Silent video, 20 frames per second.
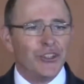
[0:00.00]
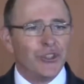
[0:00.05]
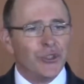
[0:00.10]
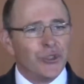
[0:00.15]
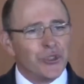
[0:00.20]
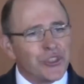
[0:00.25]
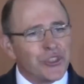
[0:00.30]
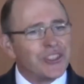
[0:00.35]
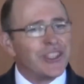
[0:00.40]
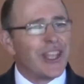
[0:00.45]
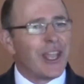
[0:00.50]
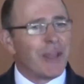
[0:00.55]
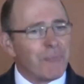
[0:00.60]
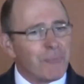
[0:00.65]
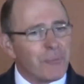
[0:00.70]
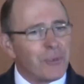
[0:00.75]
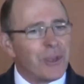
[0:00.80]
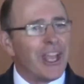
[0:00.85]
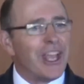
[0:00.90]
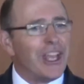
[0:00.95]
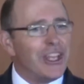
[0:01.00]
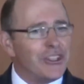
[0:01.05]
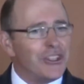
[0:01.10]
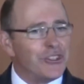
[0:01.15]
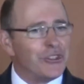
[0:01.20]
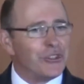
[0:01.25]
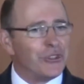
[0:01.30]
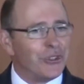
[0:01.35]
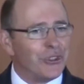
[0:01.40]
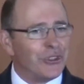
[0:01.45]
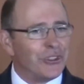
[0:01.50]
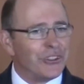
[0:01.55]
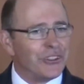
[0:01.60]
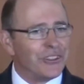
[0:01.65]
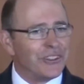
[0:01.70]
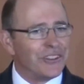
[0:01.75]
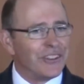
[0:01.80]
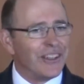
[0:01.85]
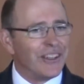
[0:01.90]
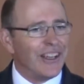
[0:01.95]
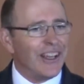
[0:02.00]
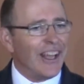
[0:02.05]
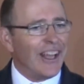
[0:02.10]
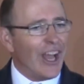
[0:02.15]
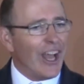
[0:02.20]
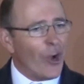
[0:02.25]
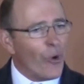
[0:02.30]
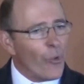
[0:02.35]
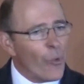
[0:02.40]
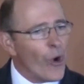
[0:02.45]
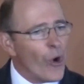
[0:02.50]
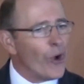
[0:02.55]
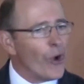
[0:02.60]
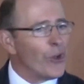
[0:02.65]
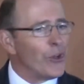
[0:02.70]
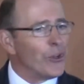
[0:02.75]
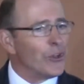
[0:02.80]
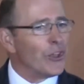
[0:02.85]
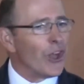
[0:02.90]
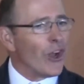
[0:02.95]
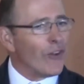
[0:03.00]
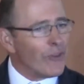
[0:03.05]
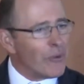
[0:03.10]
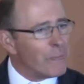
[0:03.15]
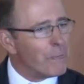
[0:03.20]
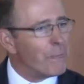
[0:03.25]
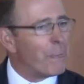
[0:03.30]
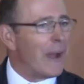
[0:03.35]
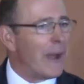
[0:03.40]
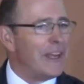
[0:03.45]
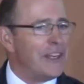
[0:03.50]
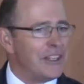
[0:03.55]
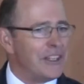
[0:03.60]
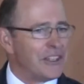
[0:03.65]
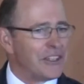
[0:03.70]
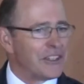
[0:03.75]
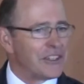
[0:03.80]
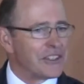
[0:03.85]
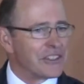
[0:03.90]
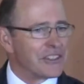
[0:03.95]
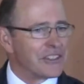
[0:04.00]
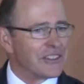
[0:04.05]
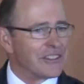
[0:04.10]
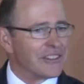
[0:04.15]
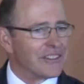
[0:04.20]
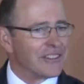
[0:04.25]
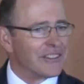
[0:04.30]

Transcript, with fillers: to step into a world of abundance